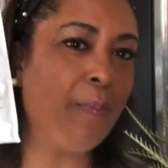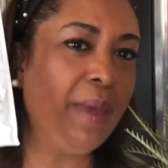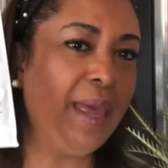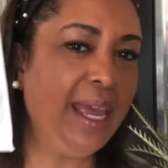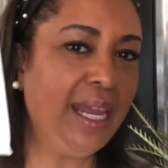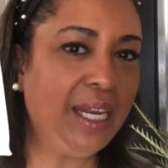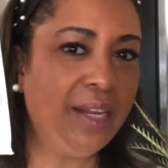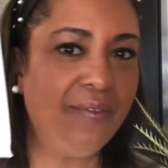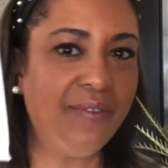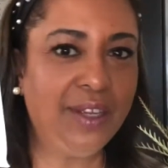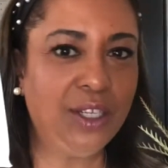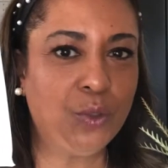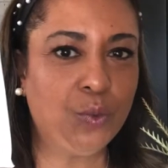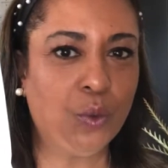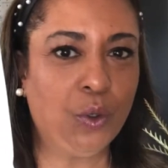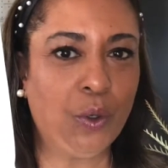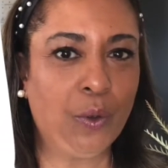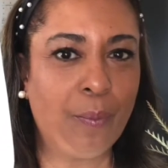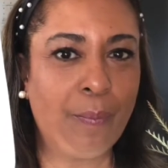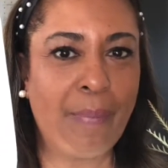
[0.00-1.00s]

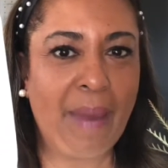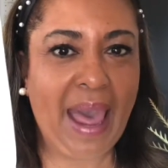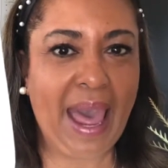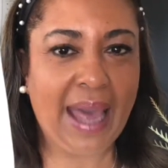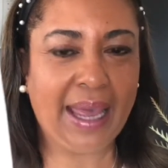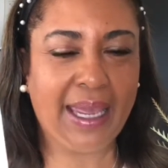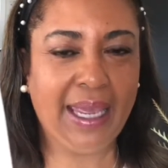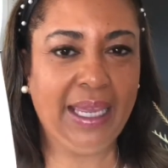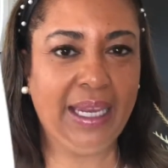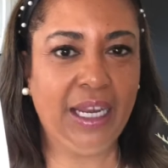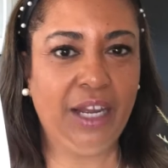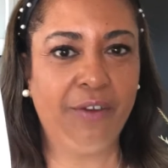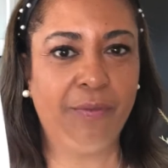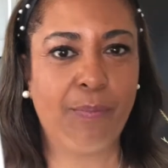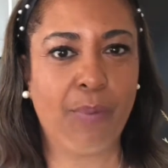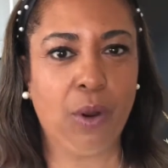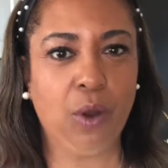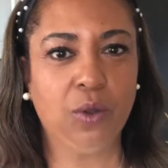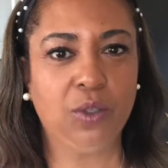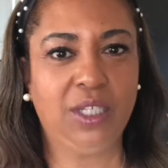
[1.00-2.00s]
individual packet of
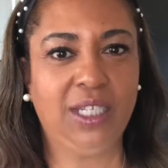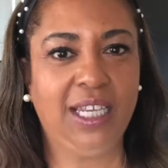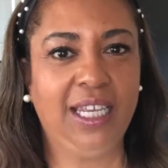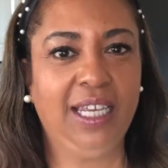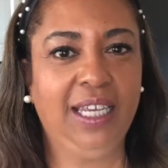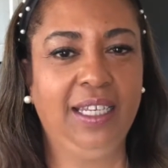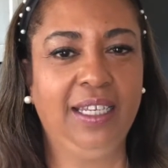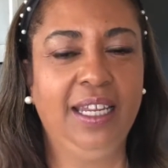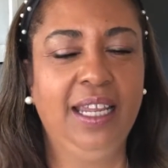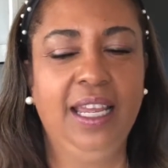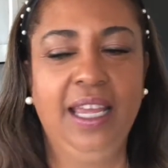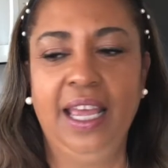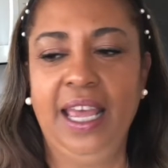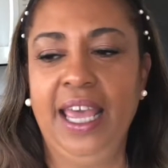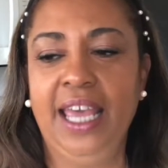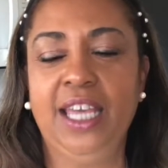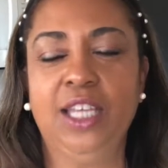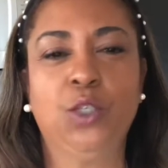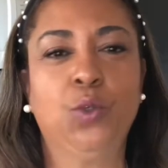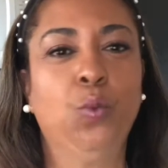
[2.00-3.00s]
protein
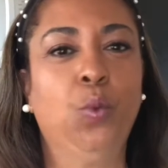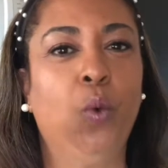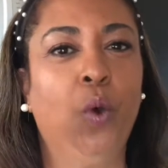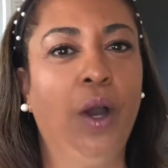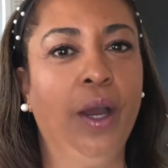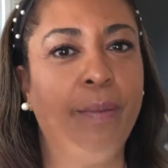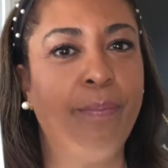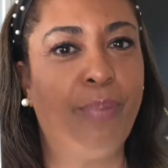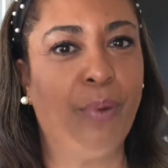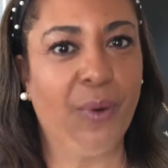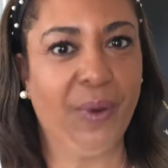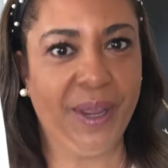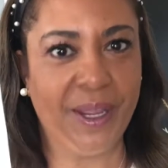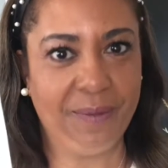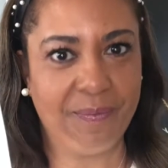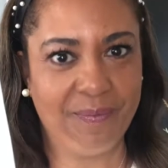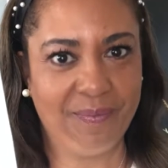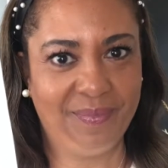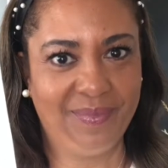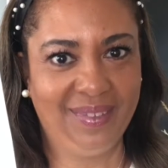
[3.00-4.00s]
is 1 point.
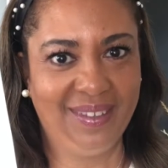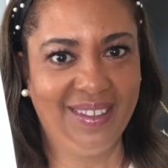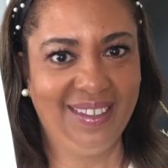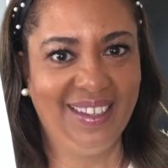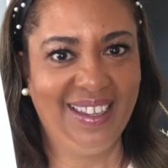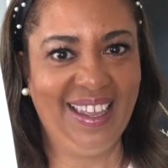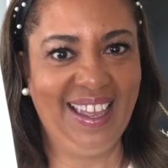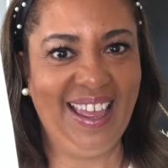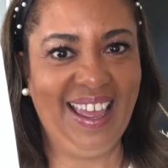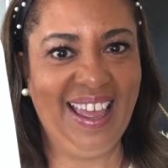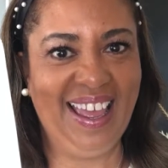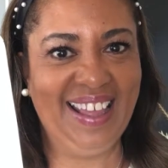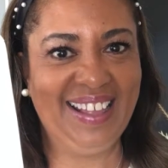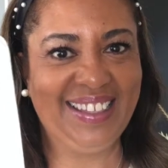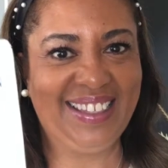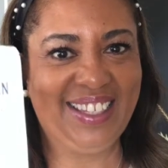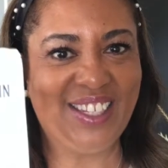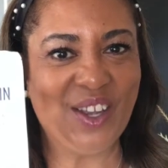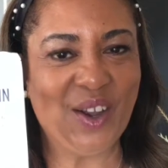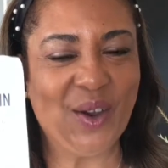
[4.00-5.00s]

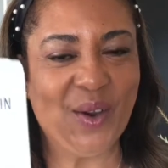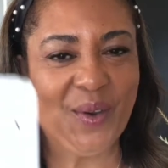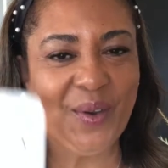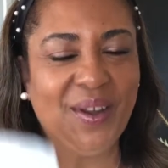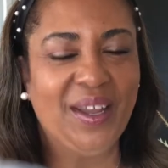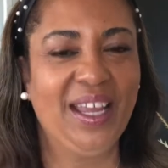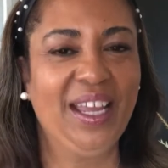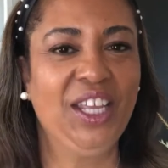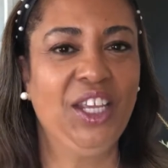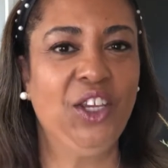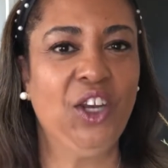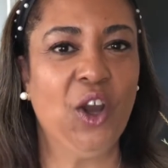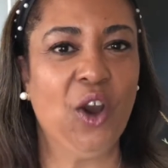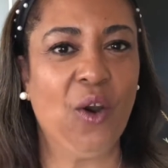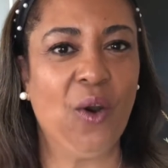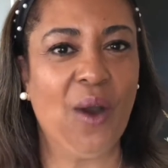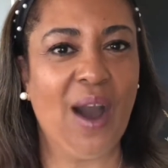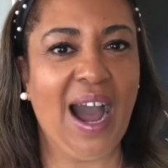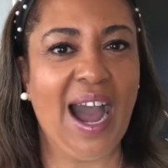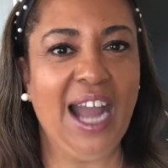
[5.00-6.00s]
And so, you
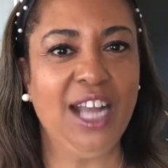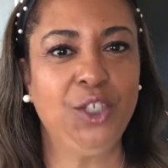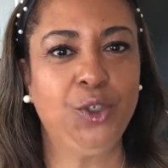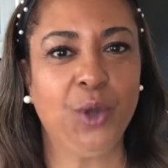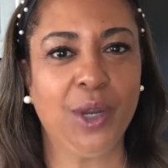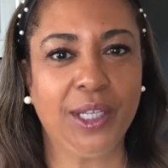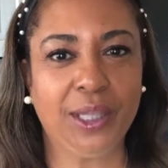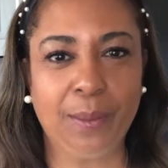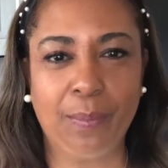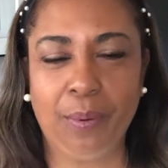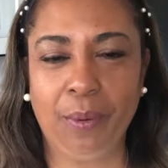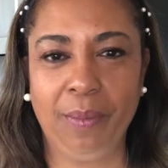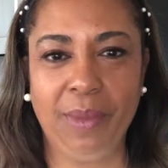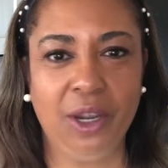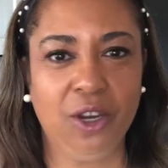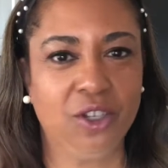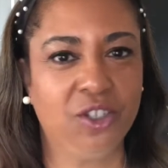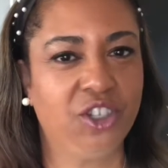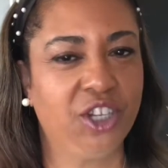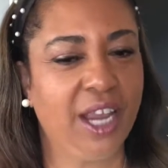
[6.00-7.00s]
know, I drink the
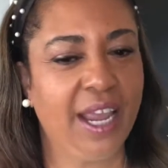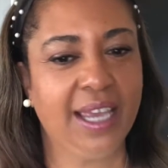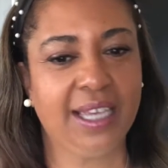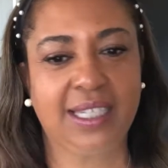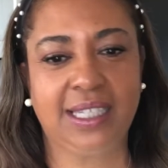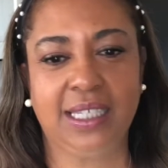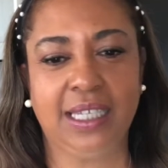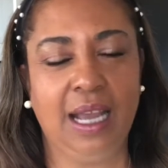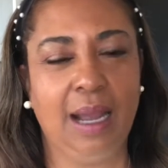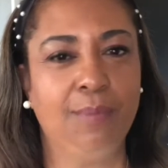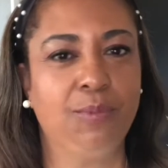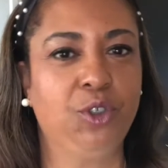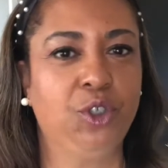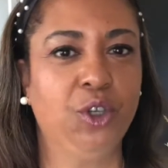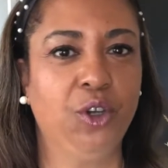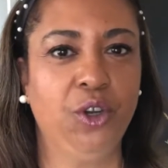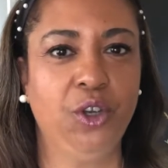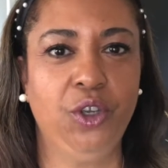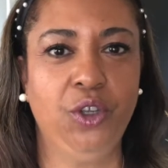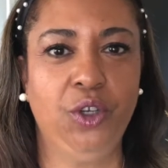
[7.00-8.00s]
Premier Shakes. I'm
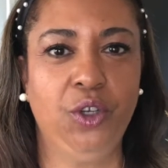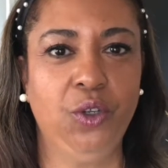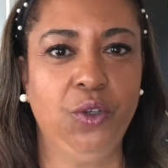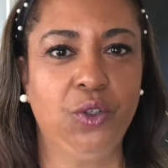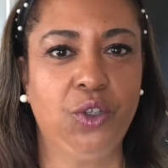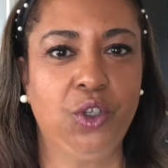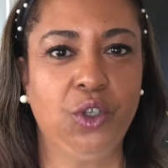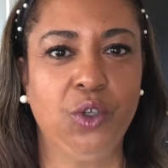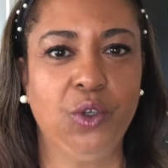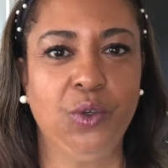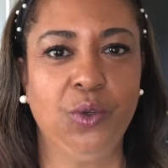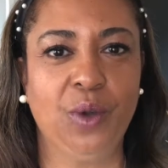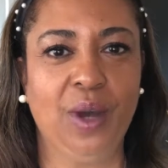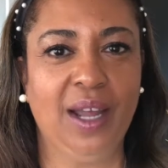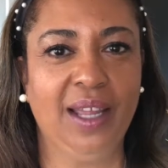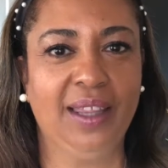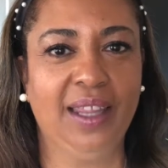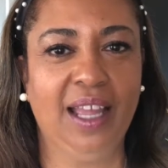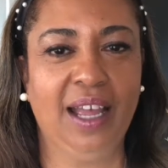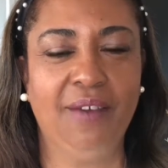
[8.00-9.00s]
sure you do too.
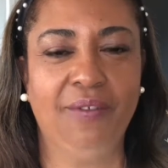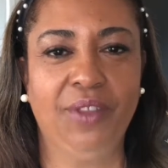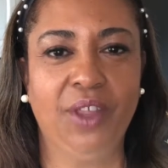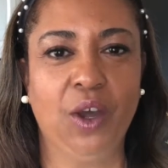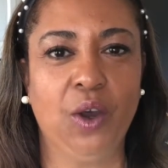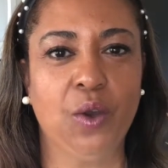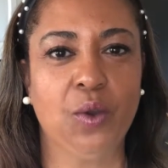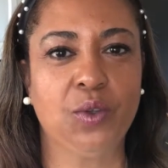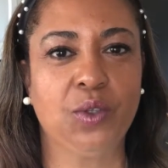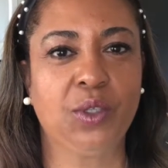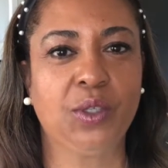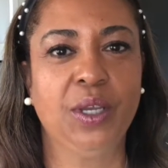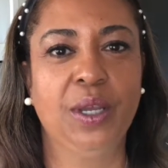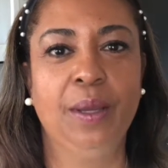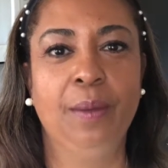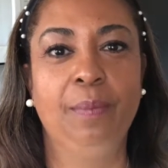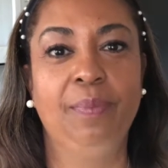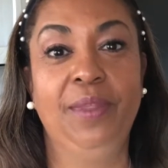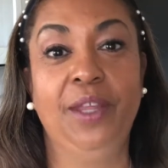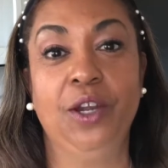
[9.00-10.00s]
I love those.
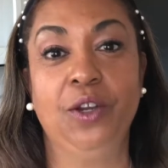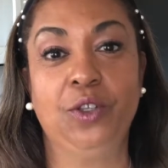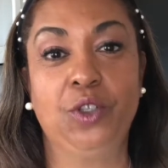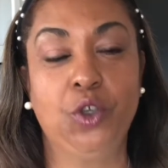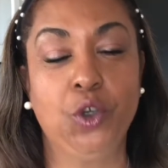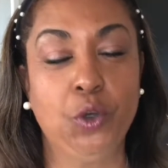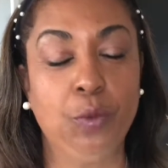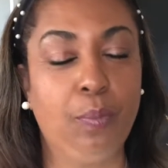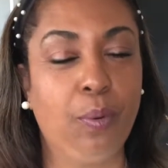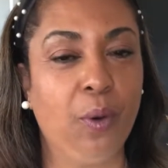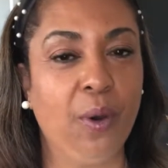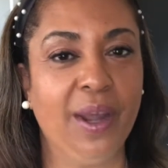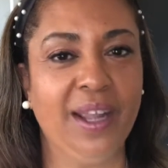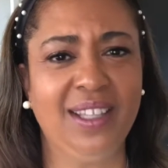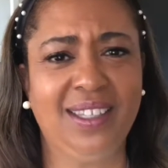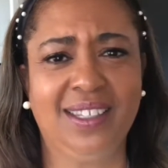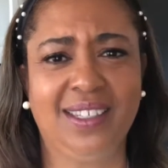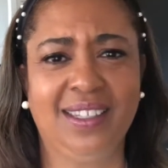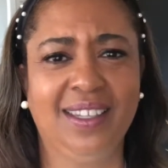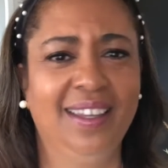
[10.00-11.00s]
They're 2
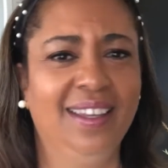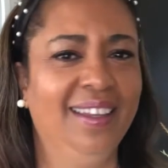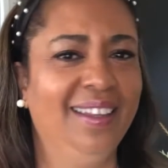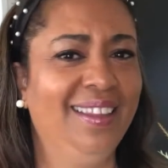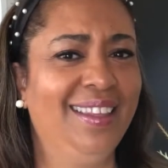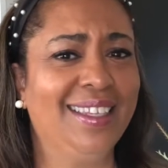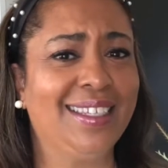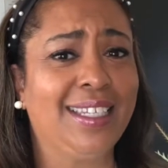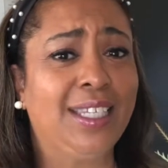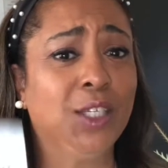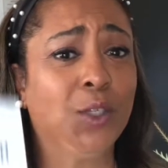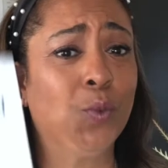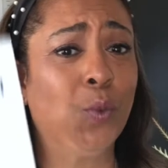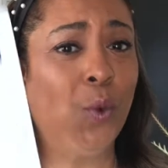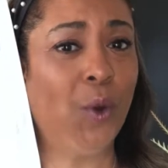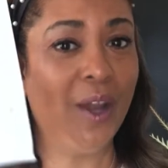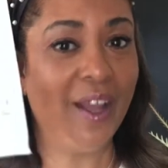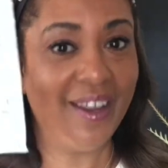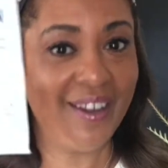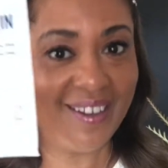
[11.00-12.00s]
points. This is
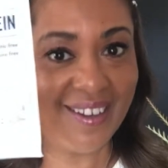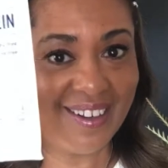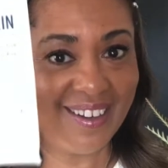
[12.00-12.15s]
1.